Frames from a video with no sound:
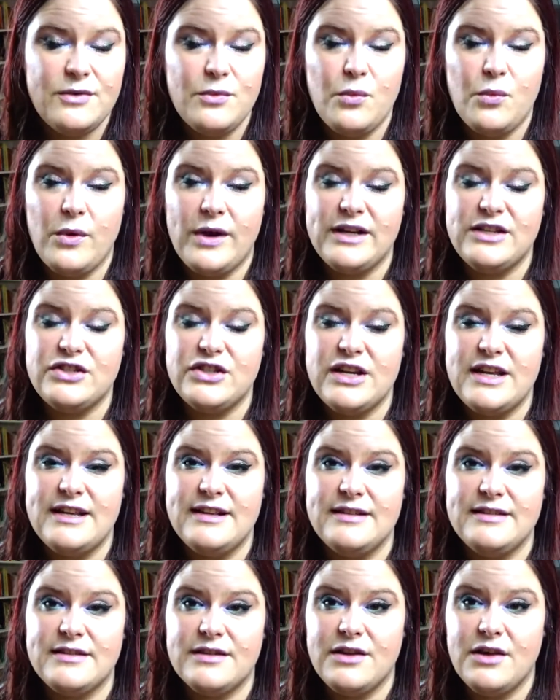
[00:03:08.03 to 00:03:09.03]
which
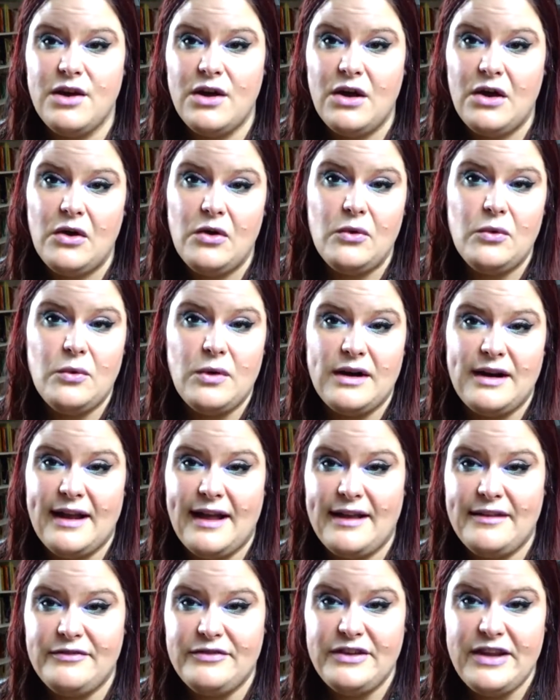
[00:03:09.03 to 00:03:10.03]
is what
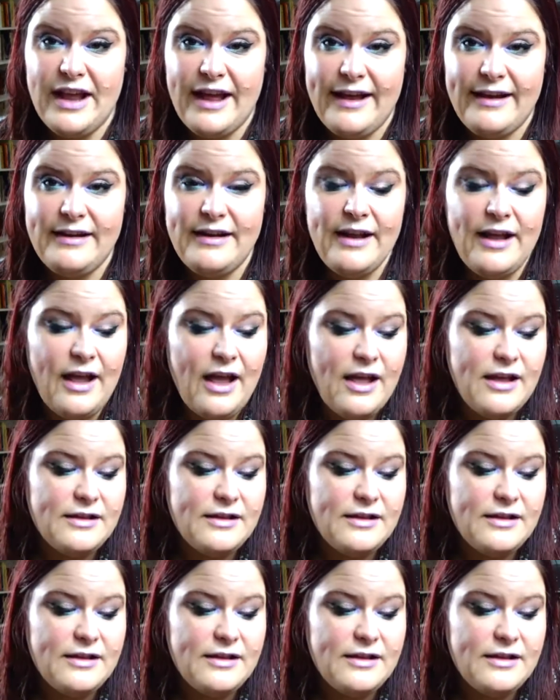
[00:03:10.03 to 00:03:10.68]
I've done.